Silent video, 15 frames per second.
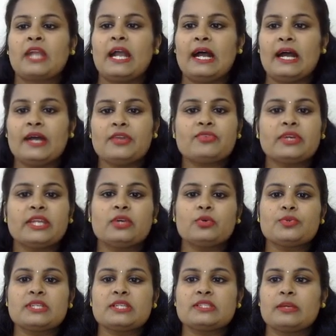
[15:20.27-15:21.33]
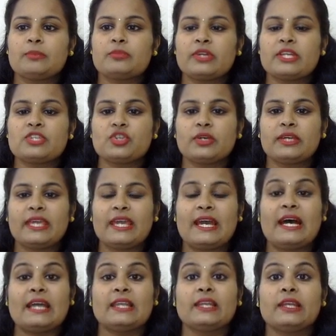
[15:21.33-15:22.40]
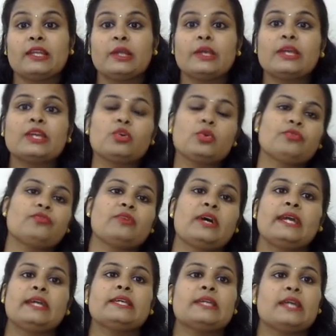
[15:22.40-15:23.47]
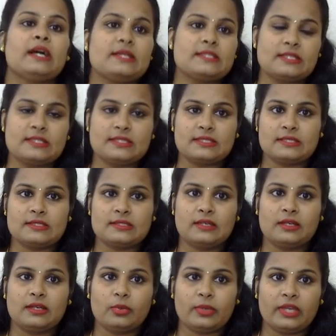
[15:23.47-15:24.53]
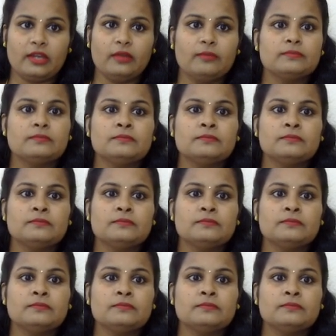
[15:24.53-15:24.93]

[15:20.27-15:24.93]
and reducing temperature can liquefy gases. Okay.